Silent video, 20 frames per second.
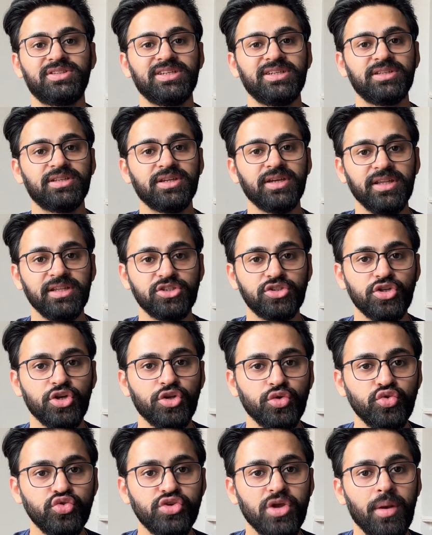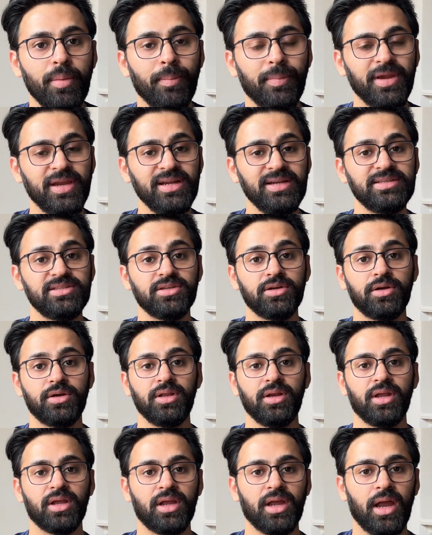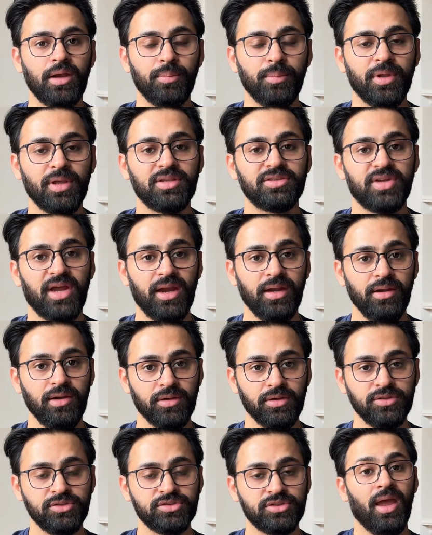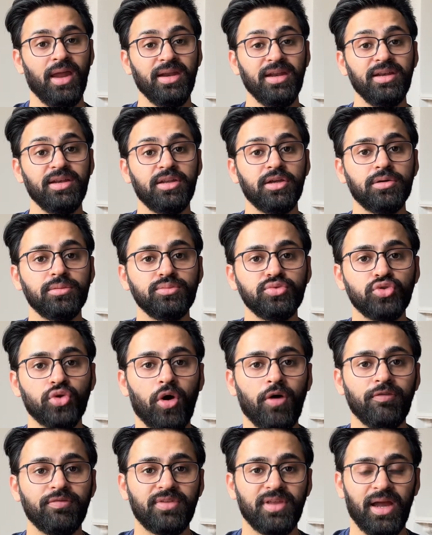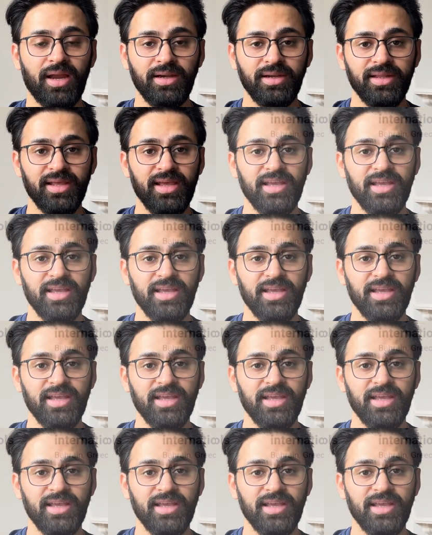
that the institution meets certain academic standards, and in terms of that,